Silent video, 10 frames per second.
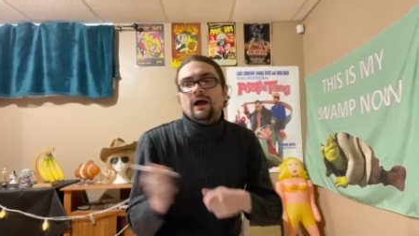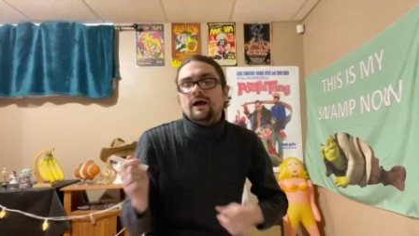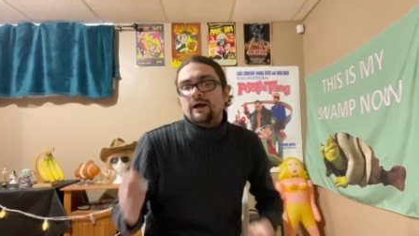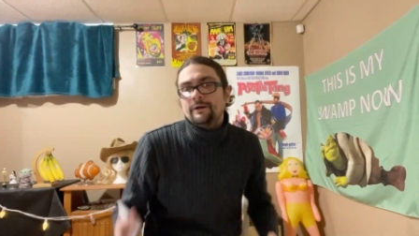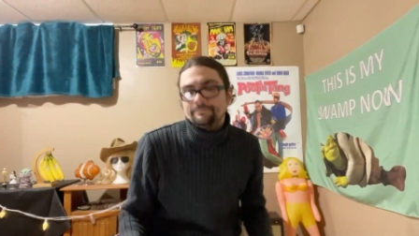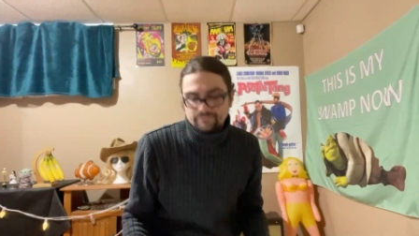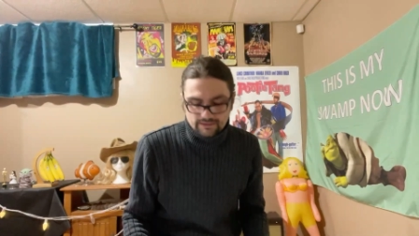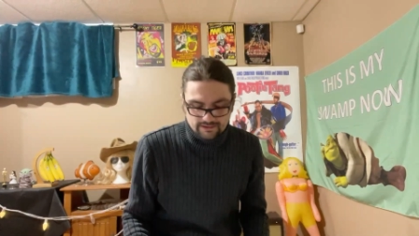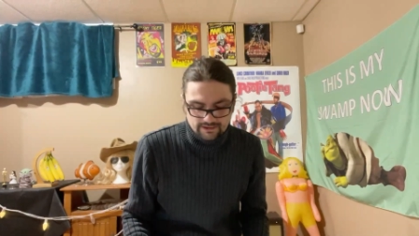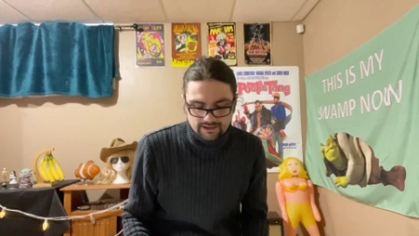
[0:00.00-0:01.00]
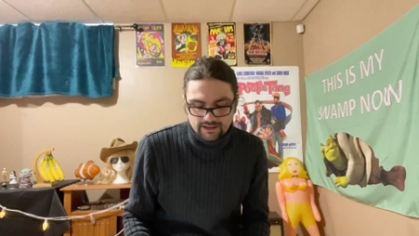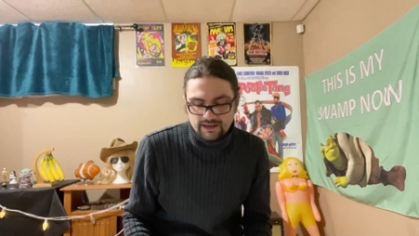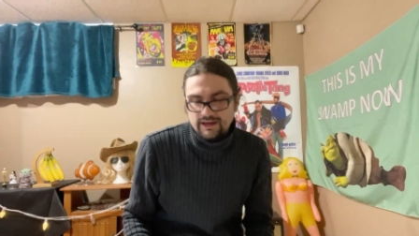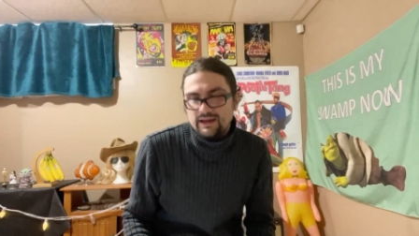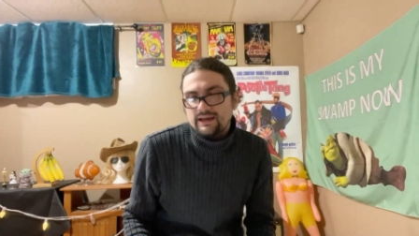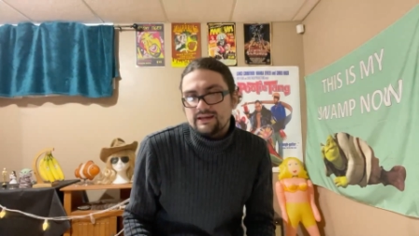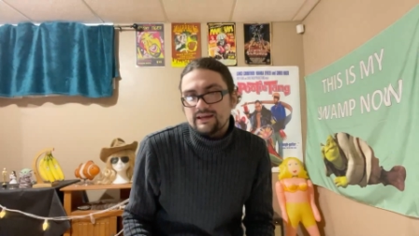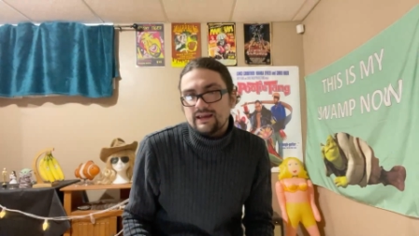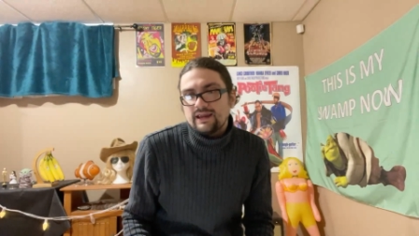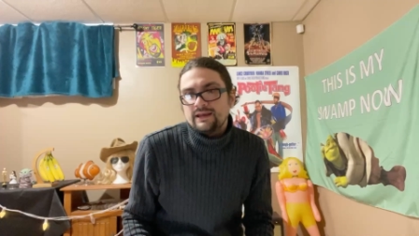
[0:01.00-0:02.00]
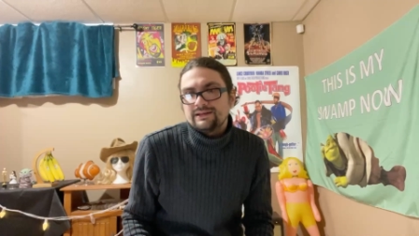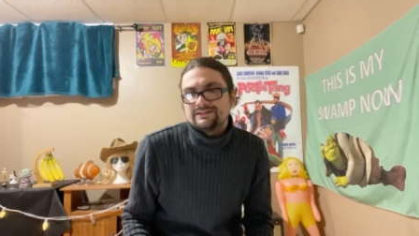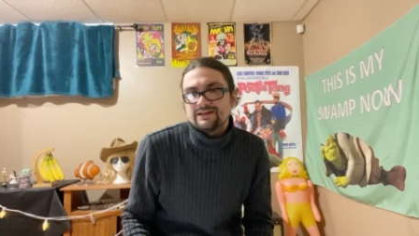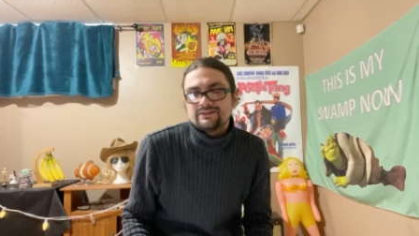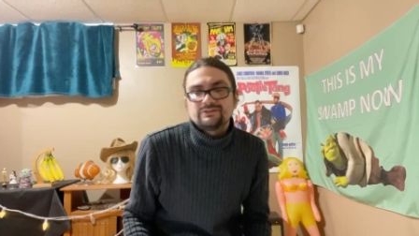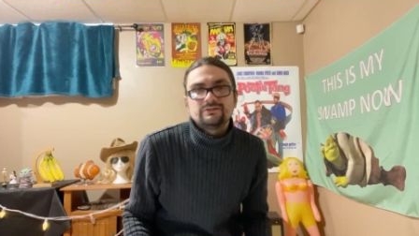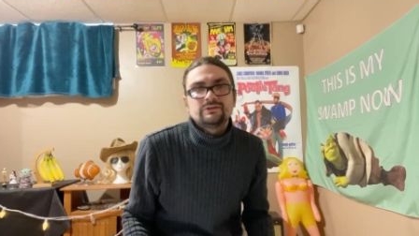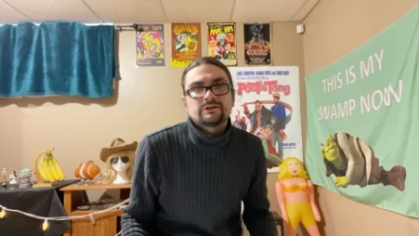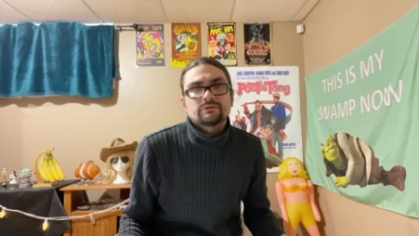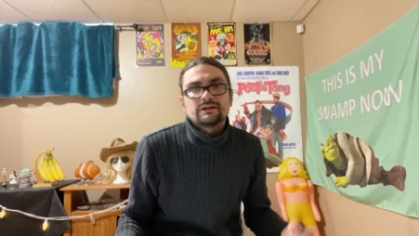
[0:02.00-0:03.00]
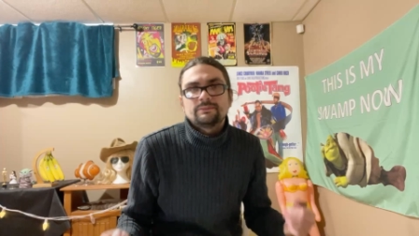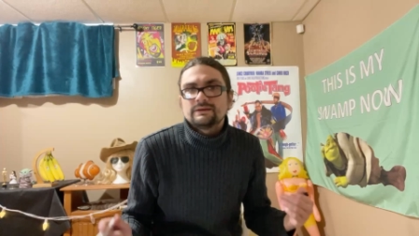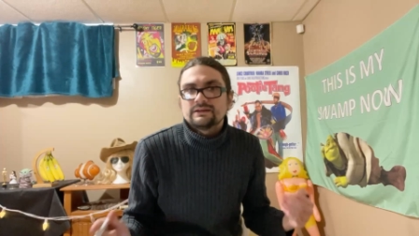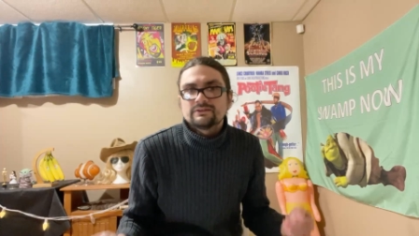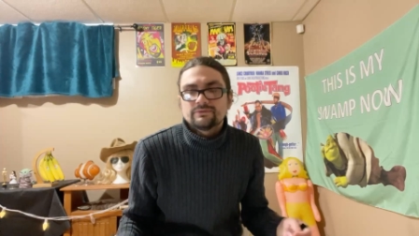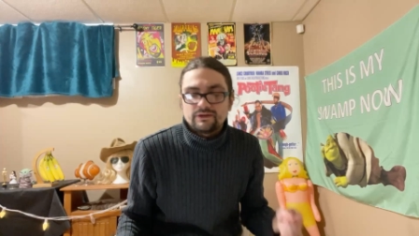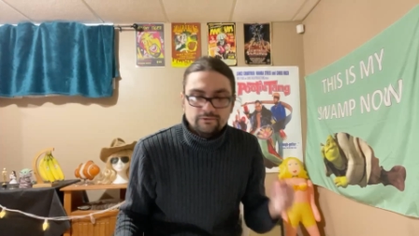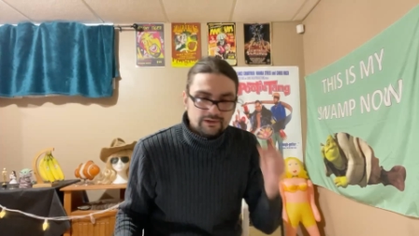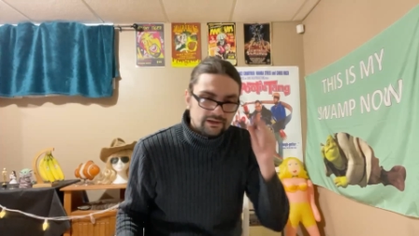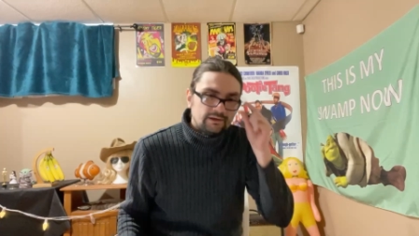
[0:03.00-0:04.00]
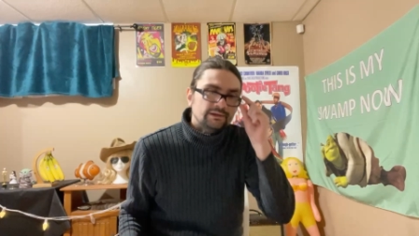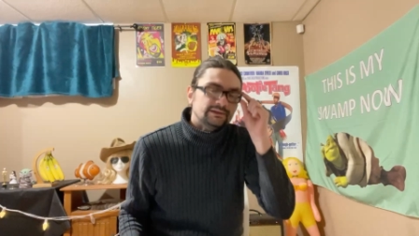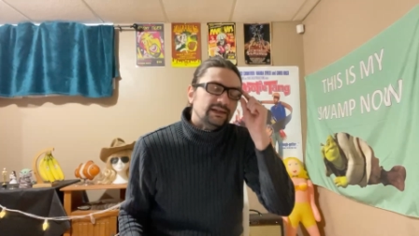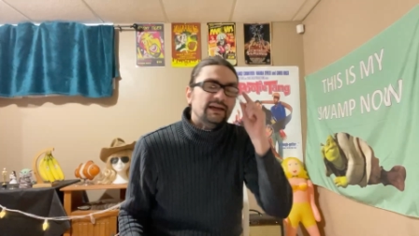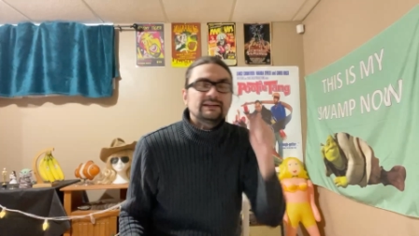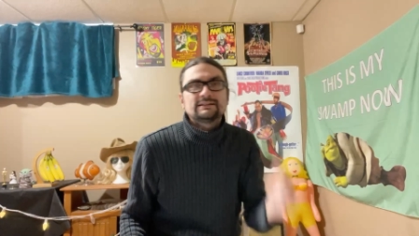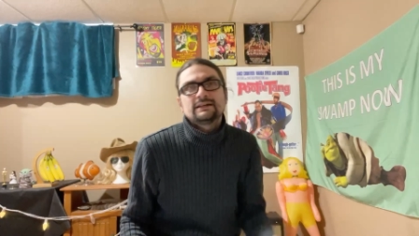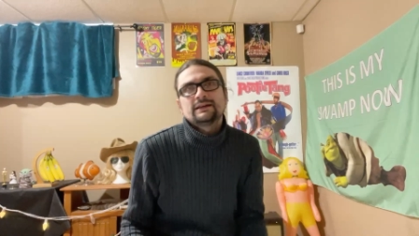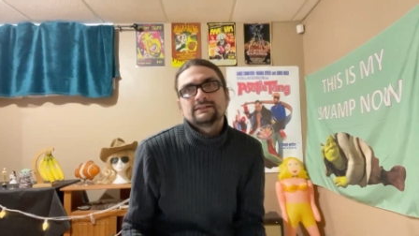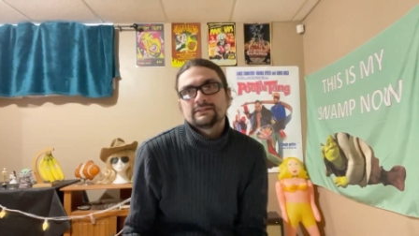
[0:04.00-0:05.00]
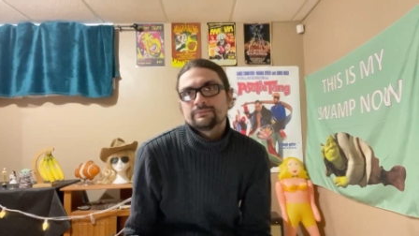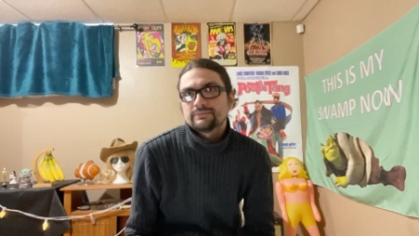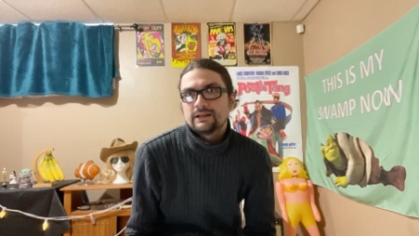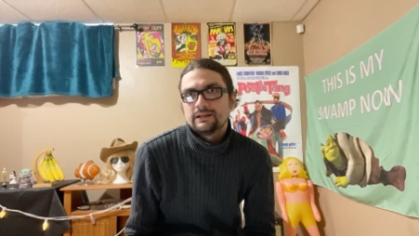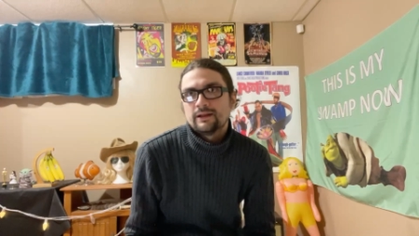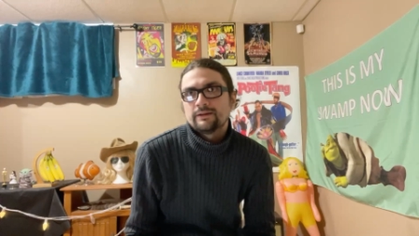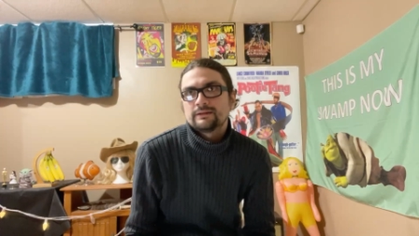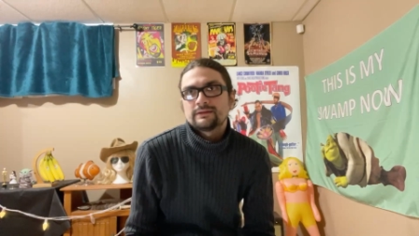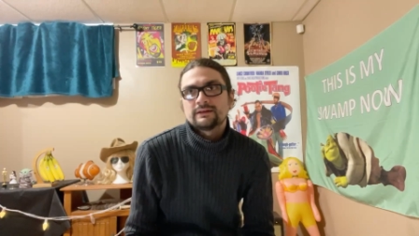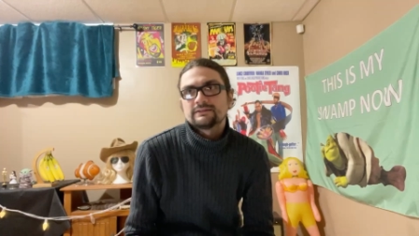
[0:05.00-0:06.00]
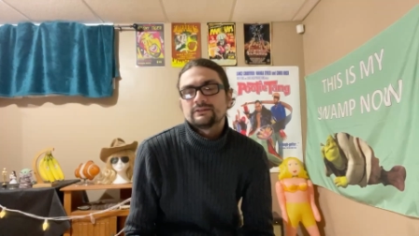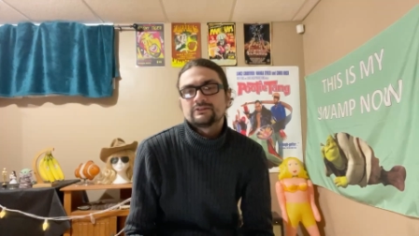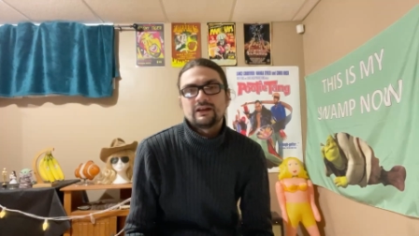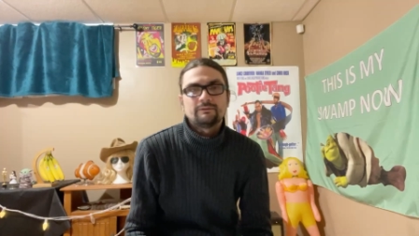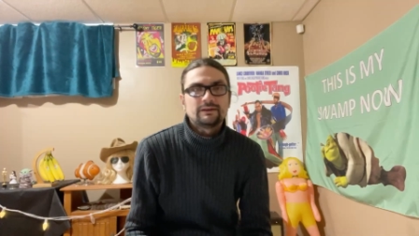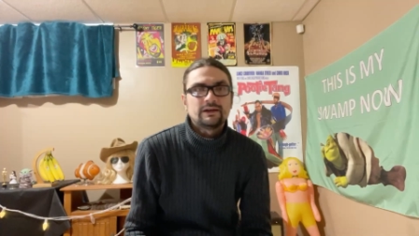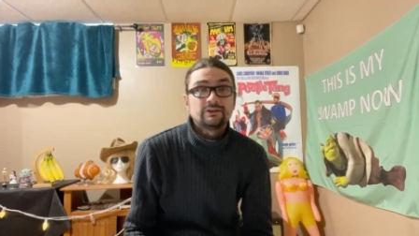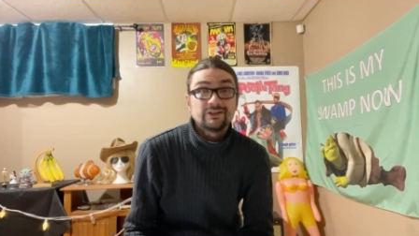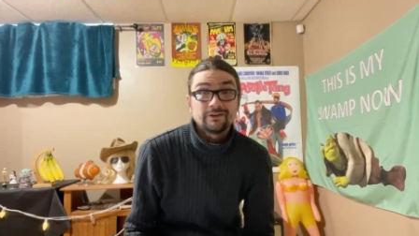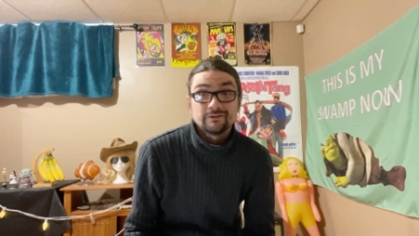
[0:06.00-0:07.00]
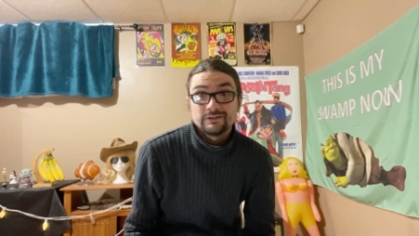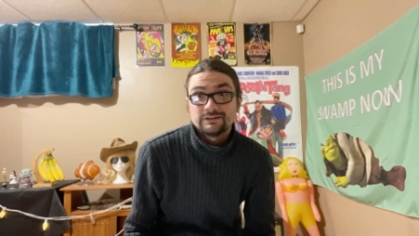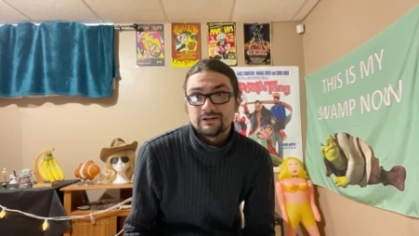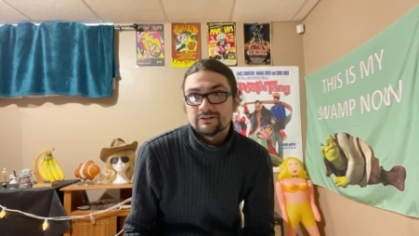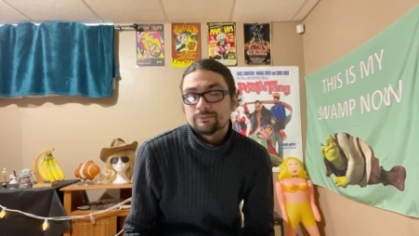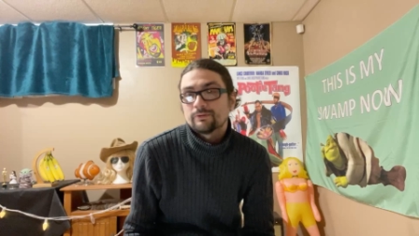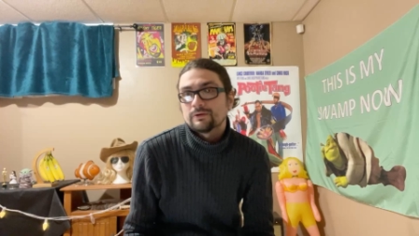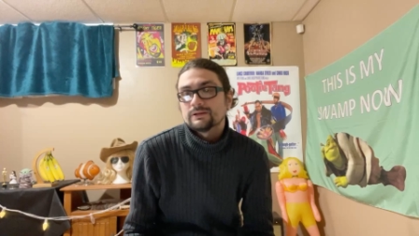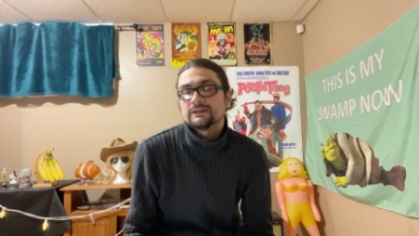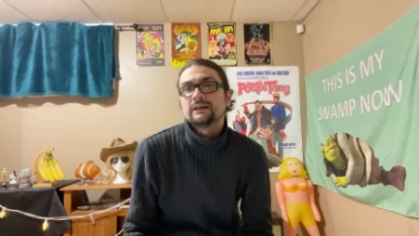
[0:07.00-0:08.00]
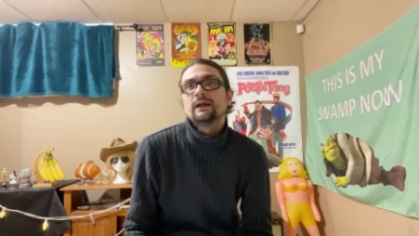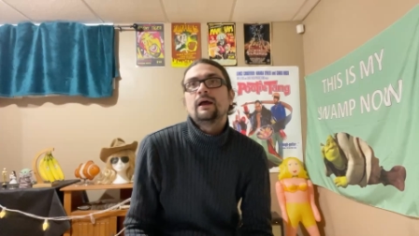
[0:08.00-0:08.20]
Um, and it does do the creepiness very well. Yes, it has a lot of the things that Shyamalan generally does poorly.